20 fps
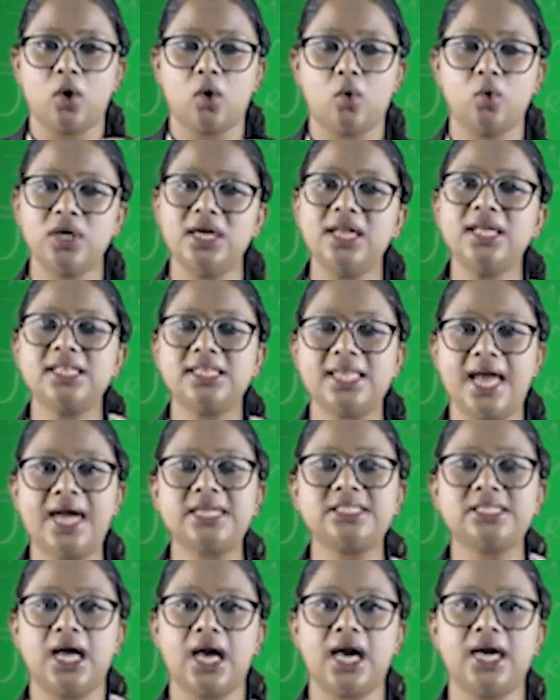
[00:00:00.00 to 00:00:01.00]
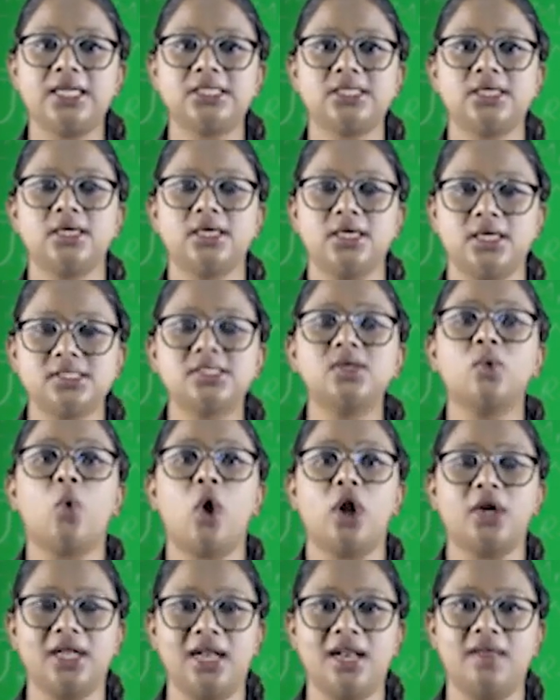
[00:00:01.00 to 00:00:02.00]
only that height is the
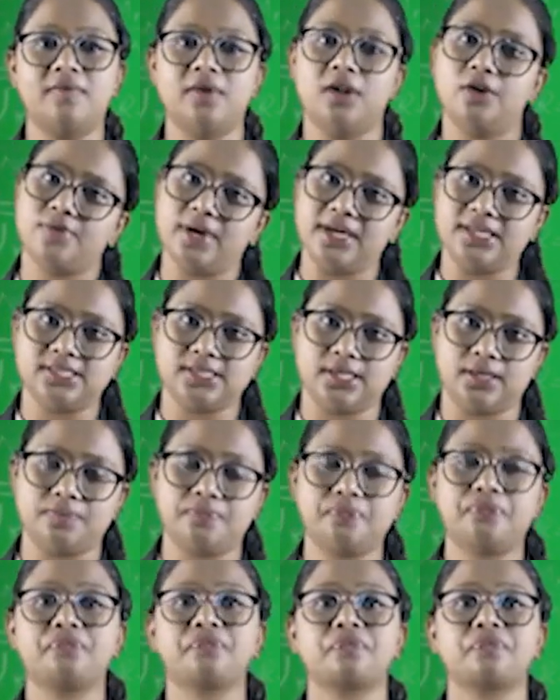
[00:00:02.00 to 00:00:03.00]
water level rising.